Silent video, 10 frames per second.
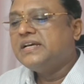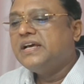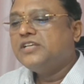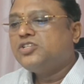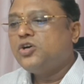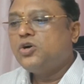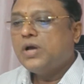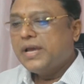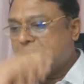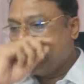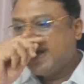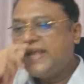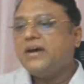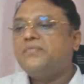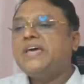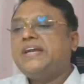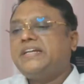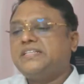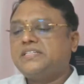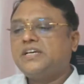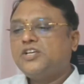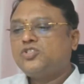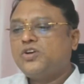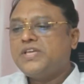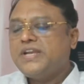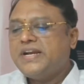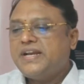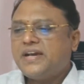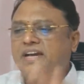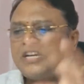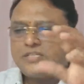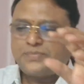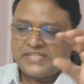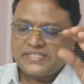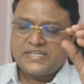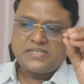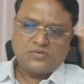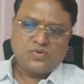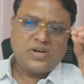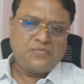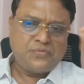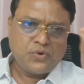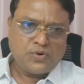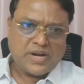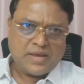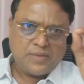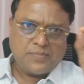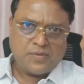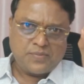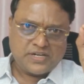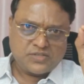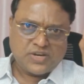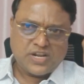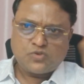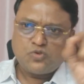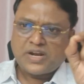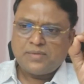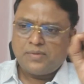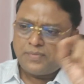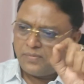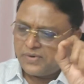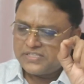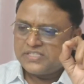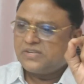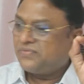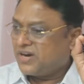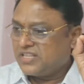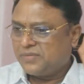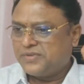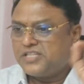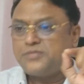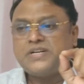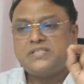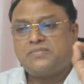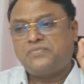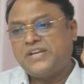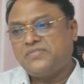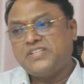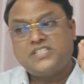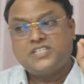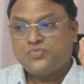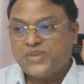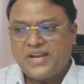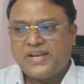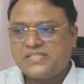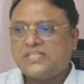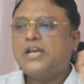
So in India, where it is? So in India, it is present in only few tribal populations, 1 or 2 tribal populations of Andhra Pradesh, but the frequency is very less.